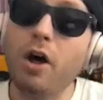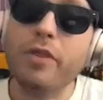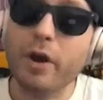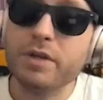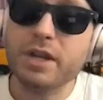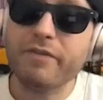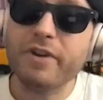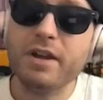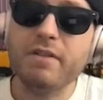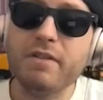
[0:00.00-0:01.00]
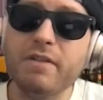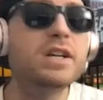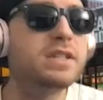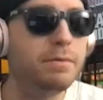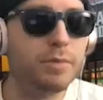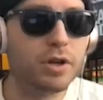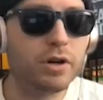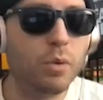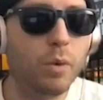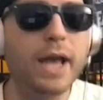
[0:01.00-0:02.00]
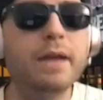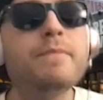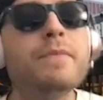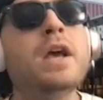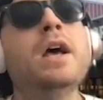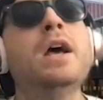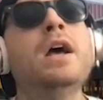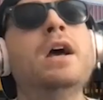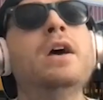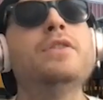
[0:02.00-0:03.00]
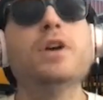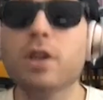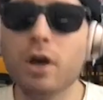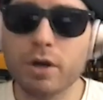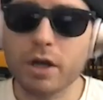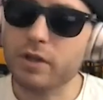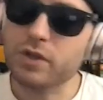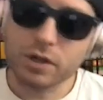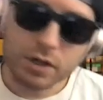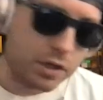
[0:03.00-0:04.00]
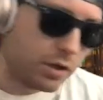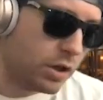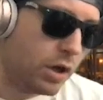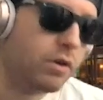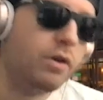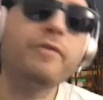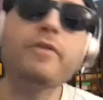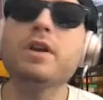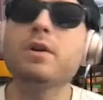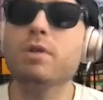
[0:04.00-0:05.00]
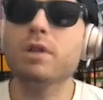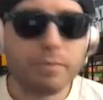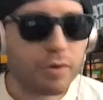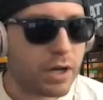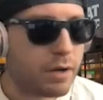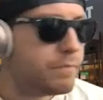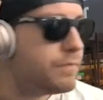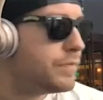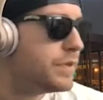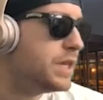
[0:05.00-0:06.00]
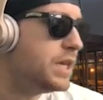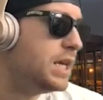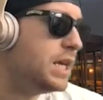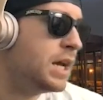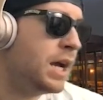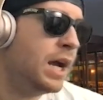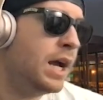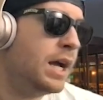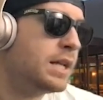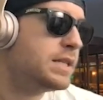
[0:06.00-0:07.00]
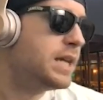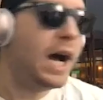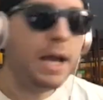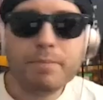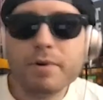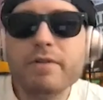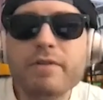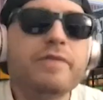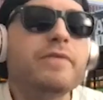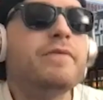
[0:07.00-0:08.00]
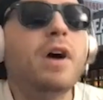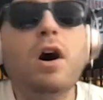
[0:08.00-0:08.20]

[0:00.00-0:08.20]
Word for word: although different, very similar in a way. The logo, the circular logo for Equilibrium, the type of